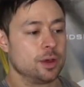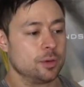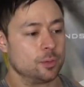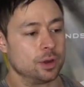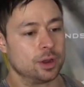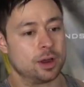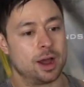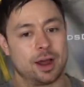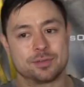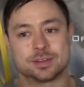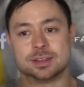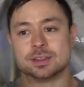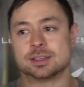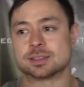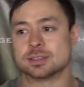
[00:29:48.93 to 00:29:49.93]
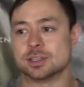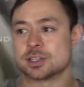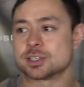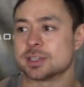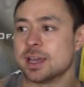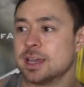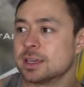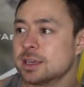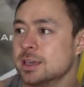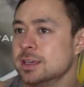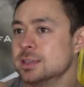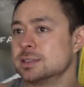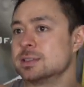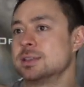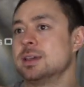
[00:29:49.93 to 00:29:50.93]
what often this looks like
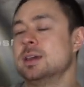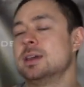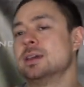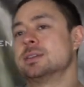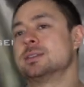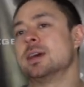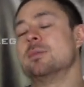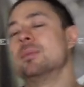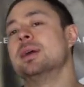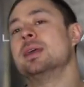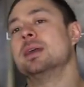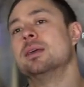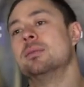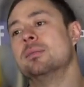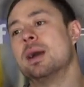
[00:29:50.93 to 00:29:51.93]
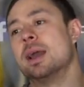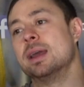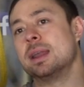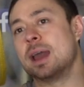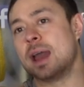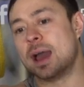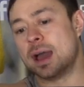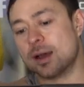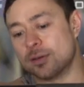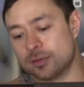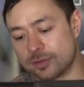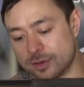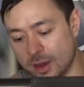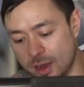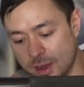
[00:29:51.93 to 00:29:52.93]
is somebody might
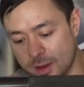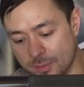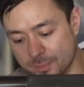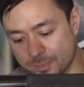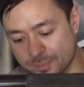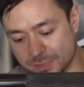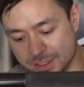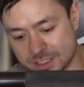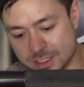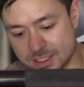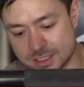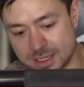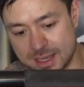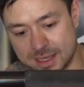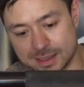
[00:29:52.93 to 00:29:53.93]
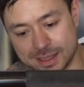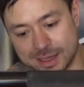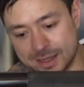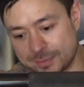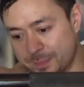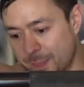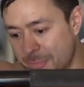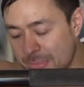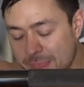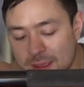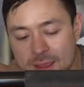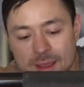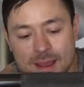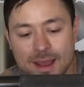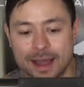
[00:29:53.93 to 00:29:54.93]
have um, let's just say like
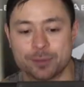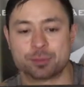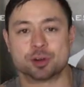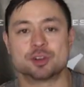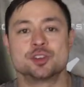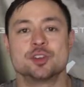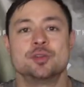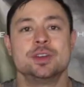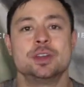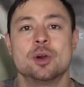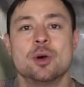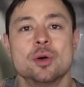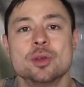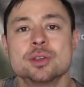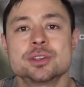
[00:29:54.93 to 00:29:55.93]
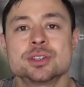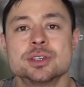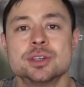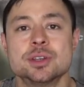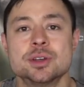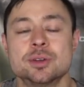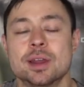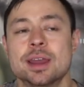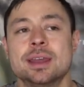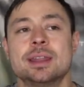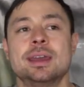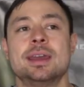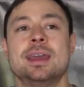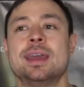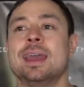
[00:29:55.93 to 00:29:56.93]
hypertrophy goals,
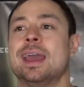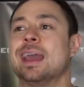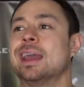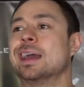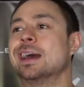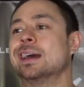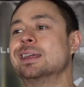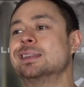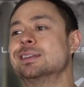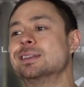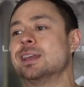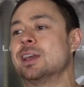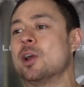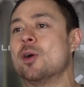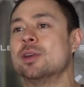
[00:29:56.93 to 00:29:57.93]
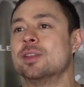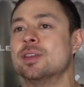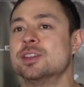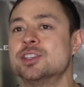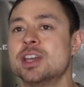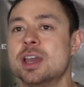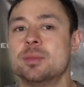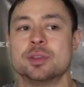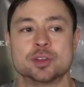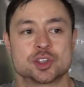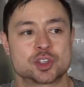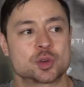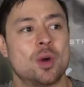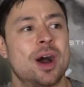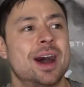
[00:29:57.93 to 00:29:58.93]
right? And they go into the gym, they're
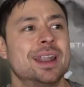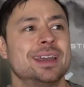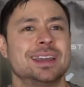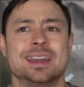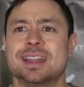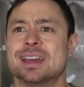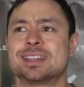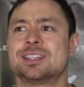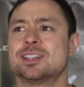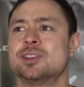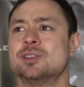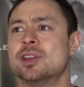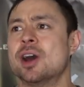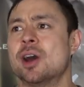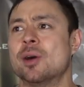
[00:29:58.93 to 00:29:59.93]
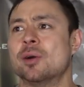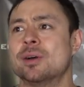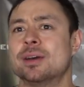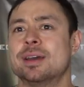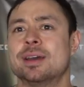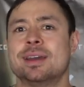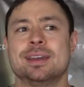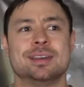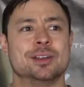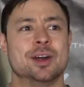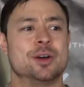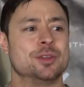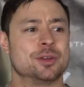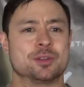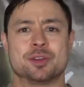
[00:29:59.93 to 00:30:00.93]
squatting, and next thing you know, you
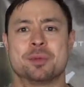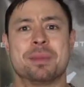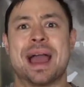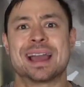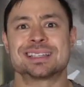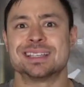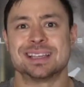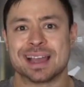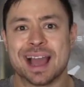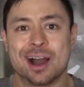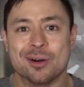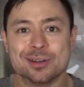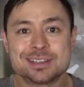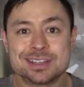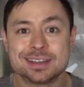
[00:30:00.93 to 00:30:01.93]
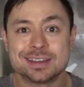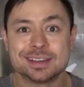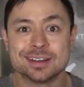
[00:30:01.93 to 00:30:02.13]
know they're they're maxing out,